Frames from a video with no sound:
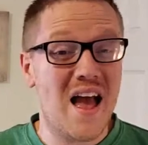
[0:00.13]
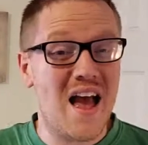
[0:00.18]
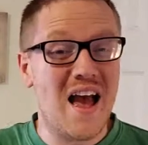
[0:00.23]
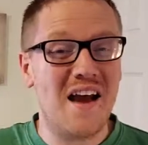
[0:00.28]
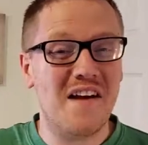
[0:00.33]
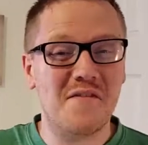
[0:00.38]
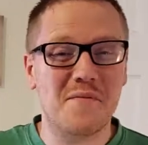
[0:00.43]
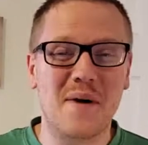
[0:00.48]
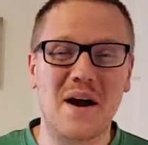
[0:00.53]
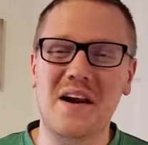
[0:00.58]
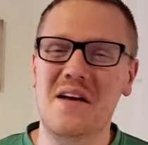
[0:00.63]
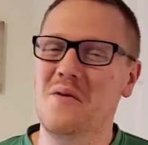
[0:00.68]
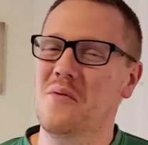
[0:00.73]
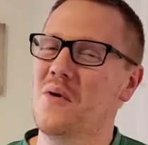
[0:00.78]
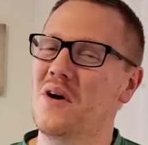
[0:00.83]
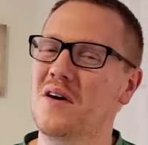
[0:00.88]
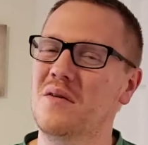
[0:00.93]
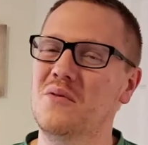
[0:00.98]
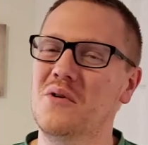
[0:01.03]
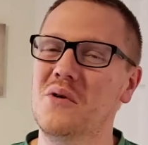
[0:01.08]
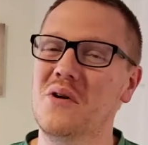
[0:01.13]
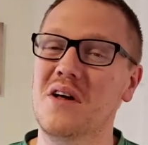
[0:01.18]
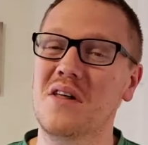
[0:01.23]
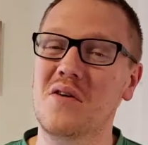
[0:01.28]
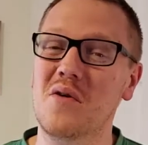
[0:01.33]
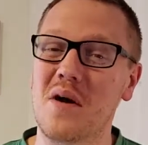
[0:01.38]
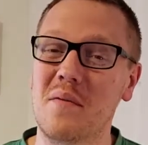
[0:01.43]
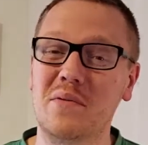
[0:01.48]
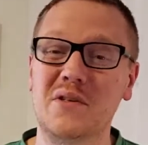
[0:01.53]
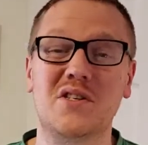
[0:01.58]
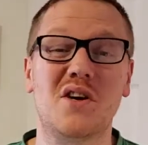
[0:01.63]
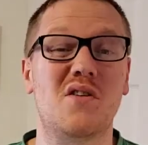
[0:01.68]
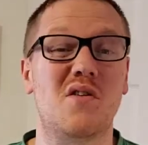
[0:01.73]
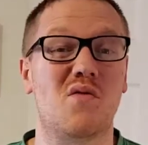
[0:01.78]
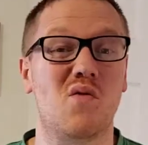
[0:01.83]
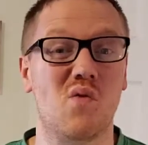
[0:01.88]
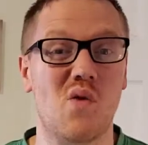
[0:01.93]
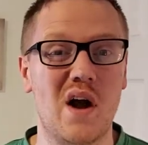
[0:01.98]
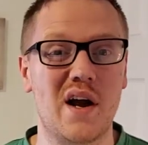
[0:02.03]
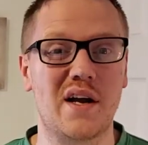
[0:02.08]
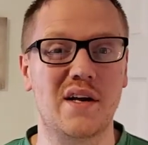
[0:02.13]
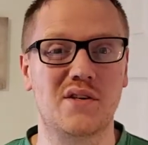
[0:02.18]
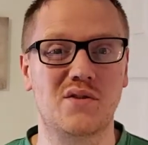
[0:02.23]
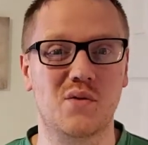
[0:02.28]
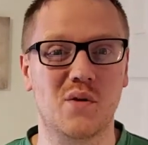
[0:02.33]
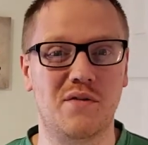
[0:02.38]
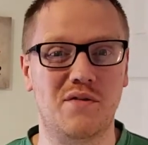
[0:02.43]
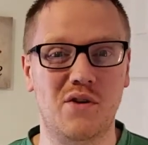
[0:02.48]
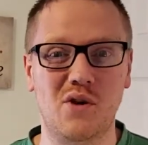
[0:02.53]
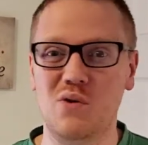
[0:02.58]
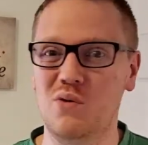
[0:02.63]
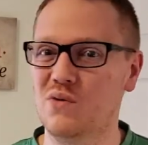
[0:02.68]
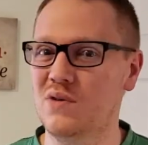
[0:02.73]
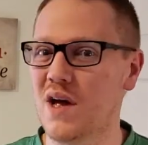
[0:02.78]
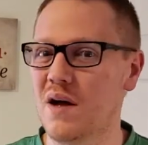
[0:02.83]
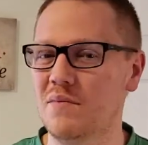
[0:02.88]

Hey everybody, and welcome to another episode of Rukus Reviews.